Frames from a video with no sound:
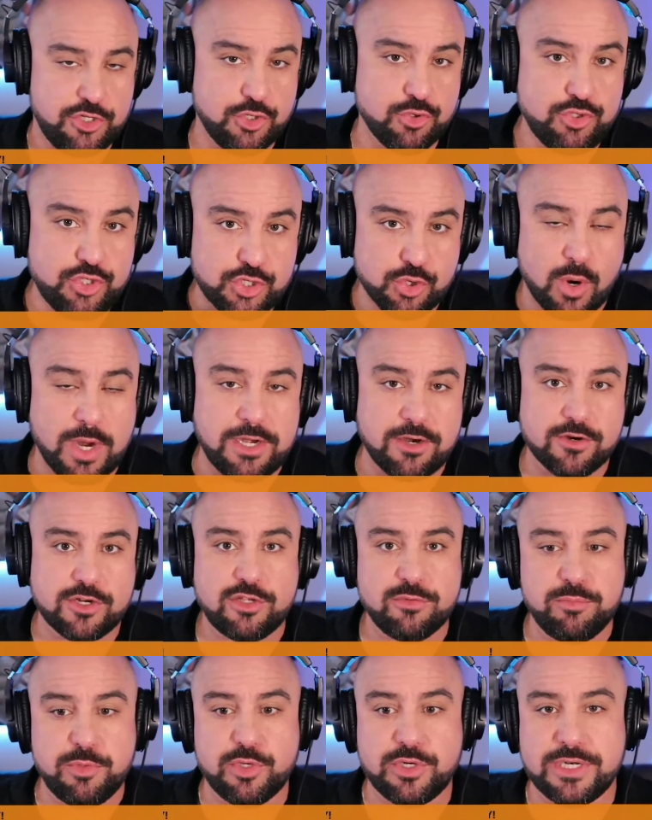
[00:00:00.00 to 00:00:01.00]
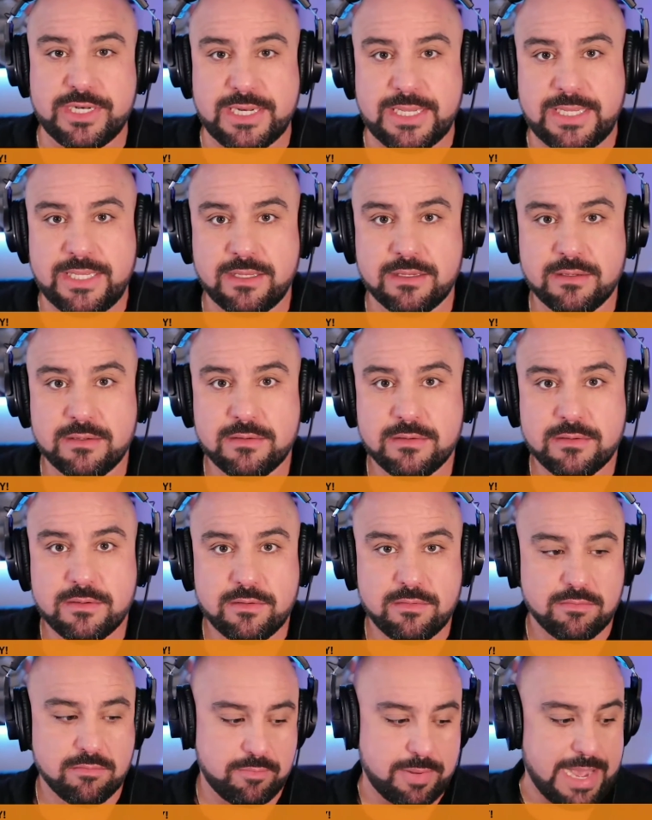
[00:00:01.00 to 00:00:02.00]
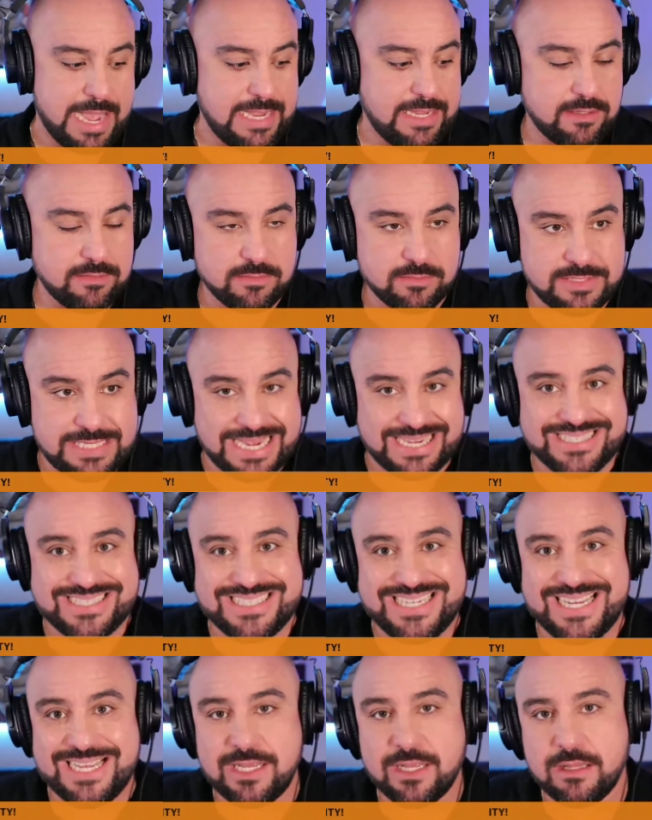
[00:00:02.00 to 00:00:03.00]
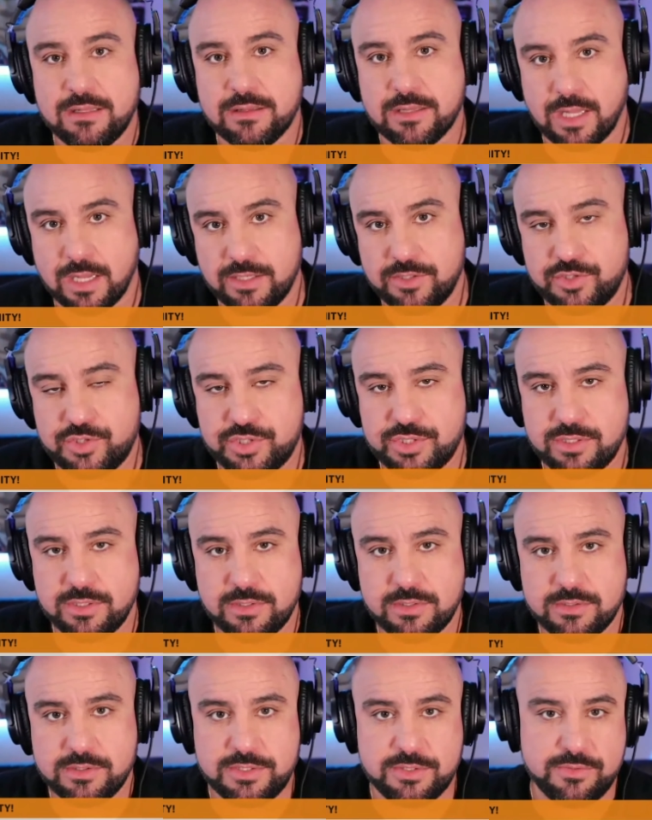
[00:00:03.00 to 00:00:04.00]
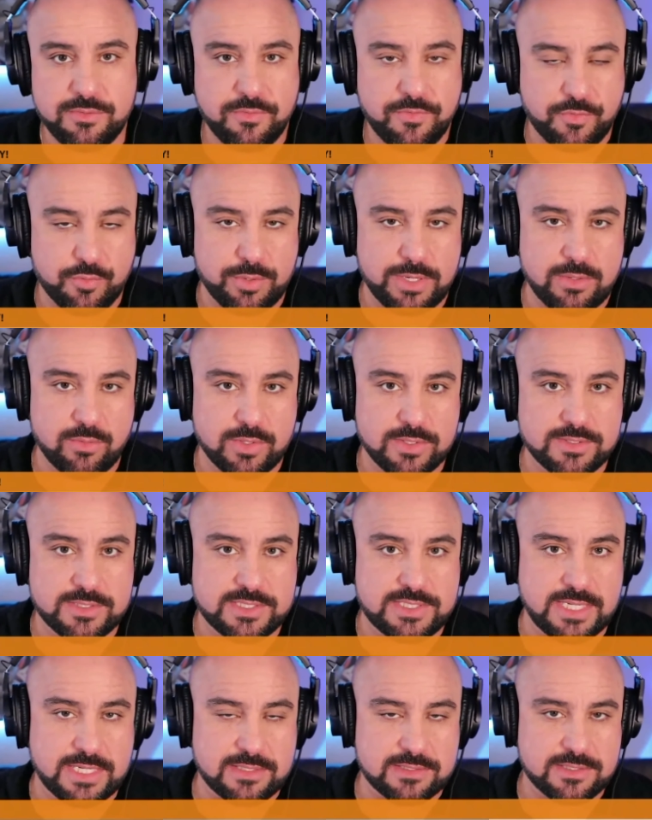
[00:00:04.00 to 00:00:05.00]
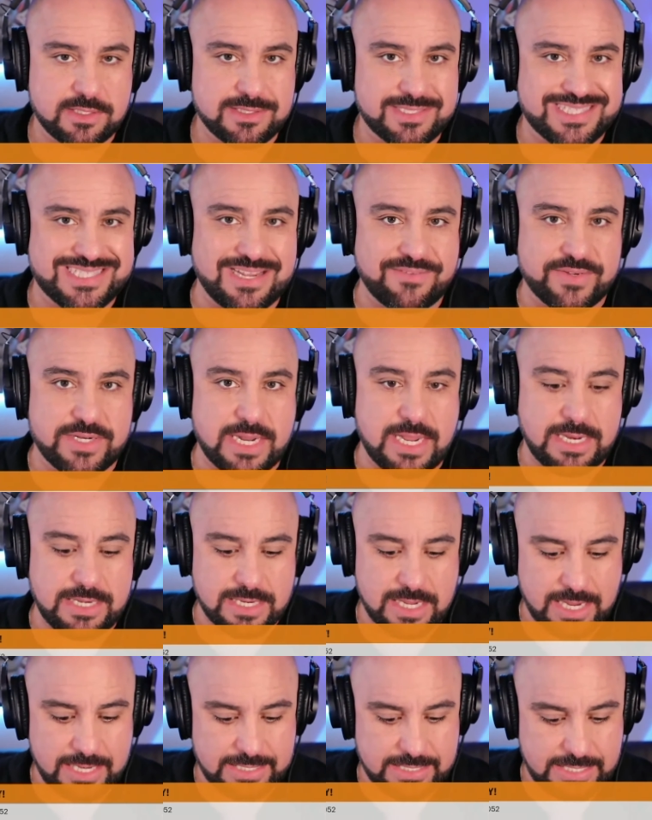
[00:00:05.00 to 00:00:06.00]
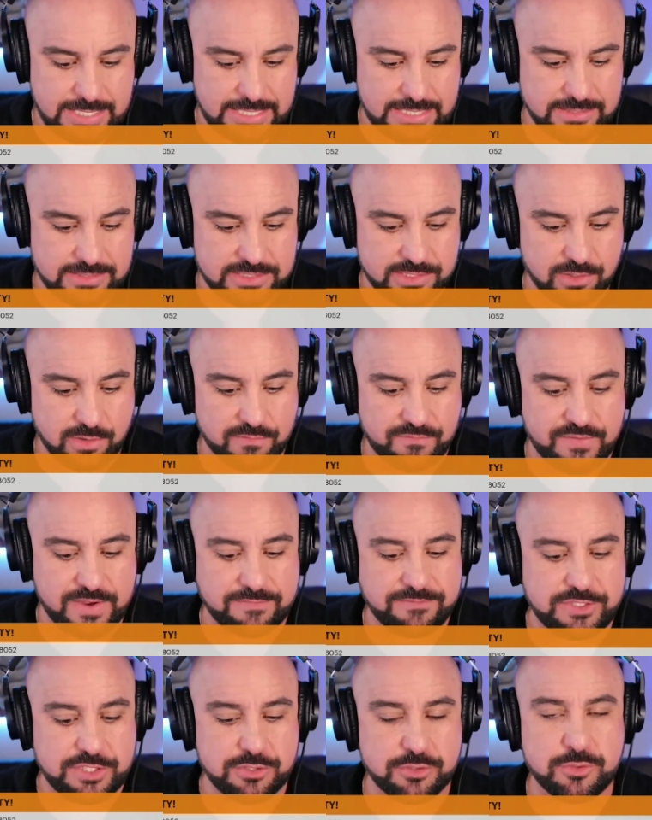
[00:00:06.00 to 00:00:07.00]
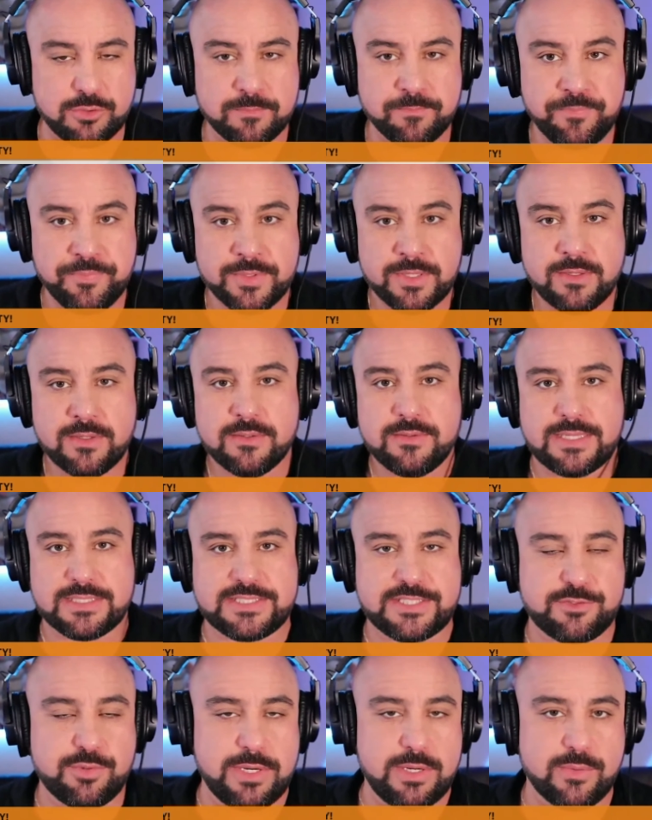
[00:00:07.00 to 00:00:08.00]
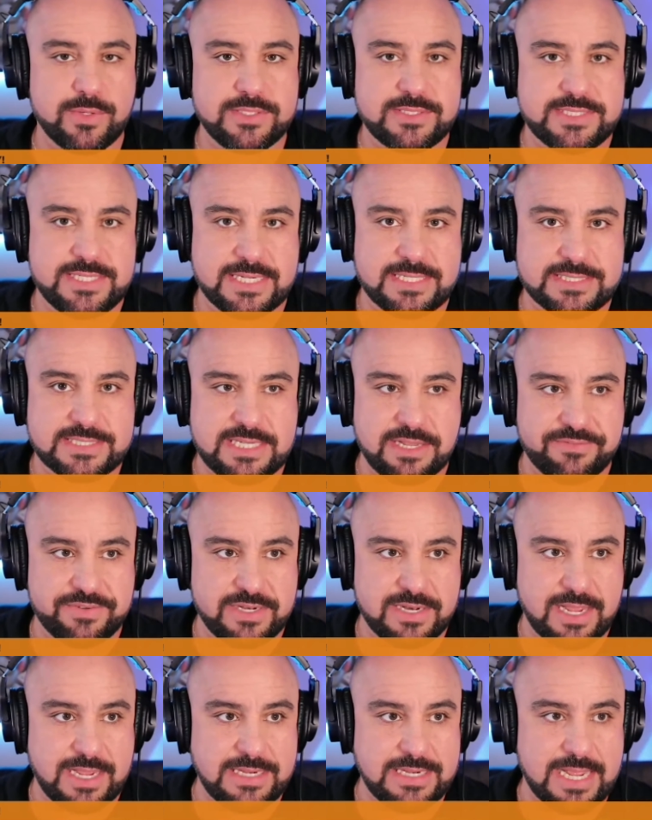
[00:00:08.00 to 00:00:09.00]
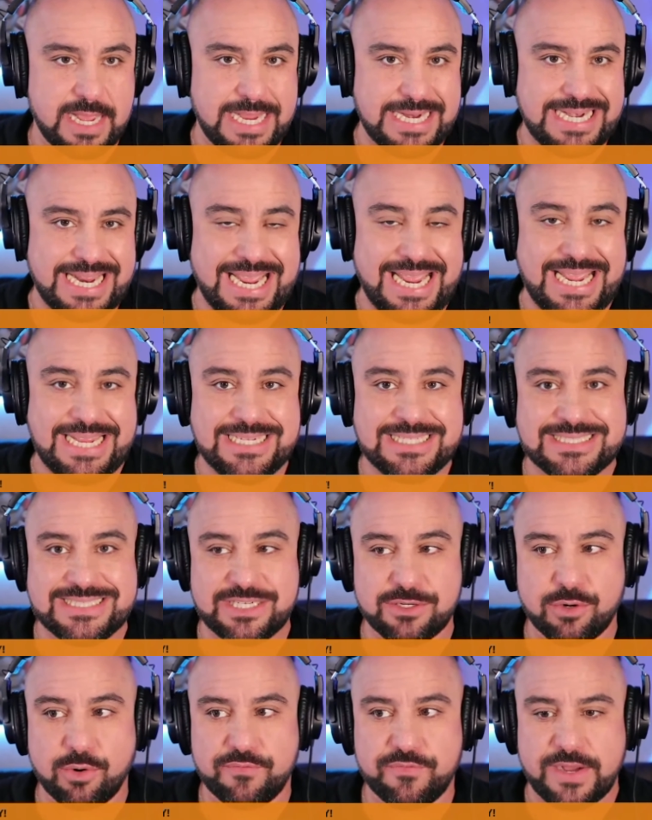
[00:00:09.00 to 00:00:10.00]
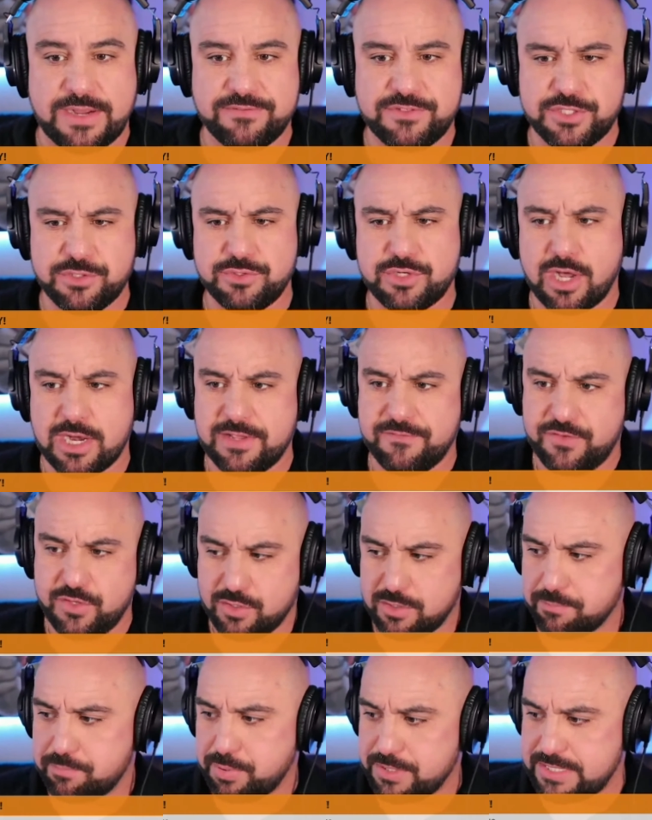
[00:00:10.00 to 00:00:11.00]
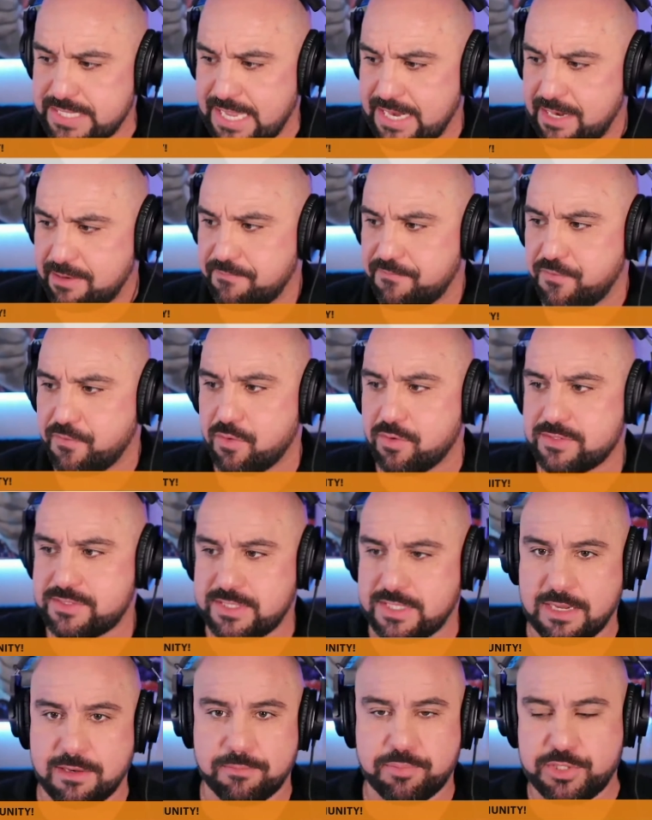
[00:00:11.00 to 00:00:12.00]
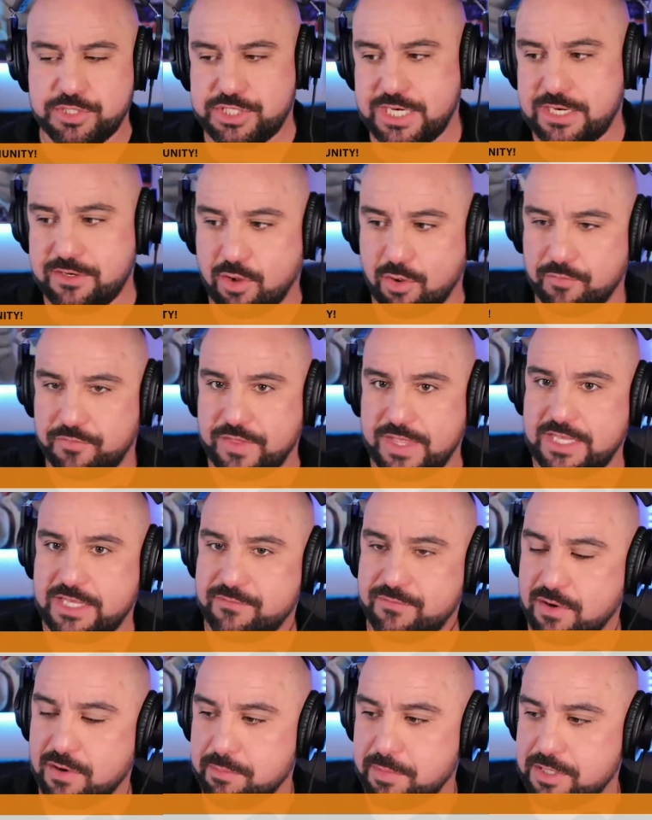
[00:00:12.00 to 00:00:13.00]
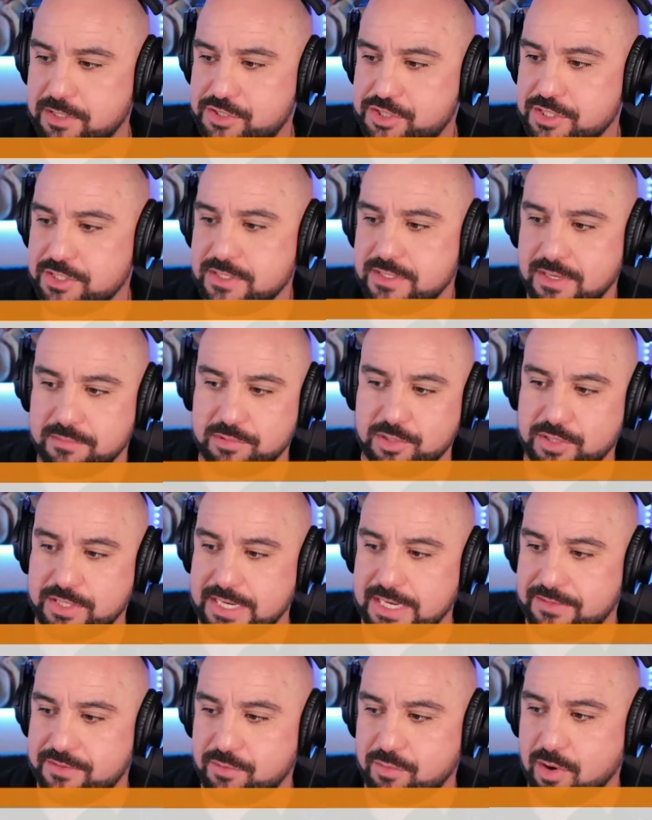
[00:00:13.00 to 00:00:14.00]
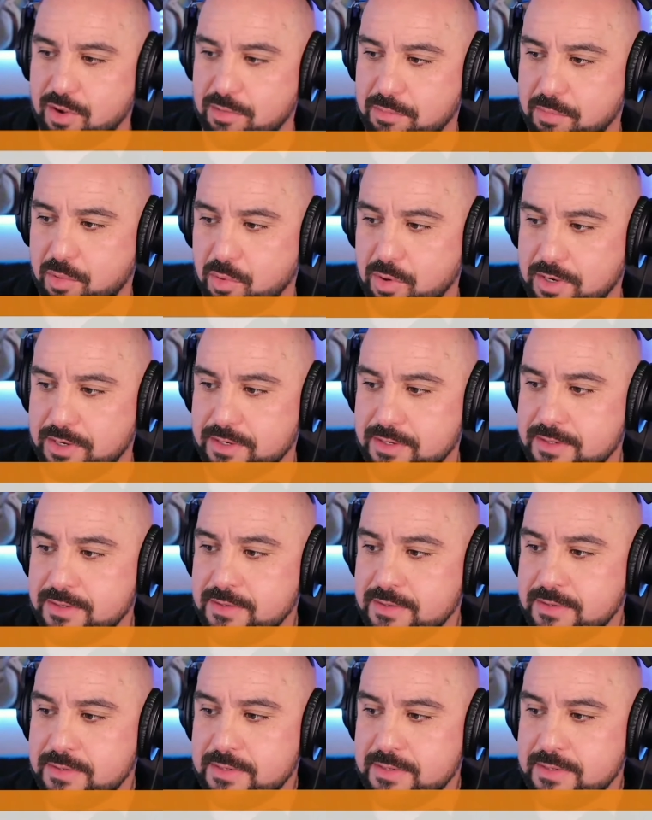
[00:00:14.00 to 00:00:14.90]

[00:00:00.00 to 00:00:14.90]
You join our community by texting lunch to 316-799-8052. That's 316-799-8052. Donnie, if you can put that up for us, I appreciate it. Oh, thank you very much. I'm looking at the wrong board.